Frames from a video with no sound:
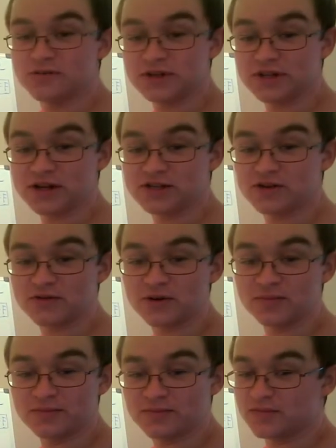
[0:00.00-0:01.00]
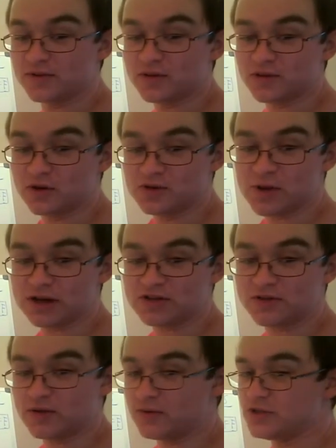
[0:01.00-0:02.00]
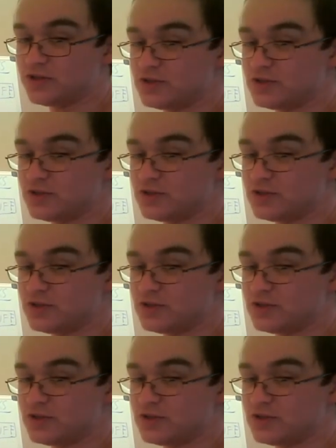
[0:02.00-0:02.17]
DNS server, goes back to original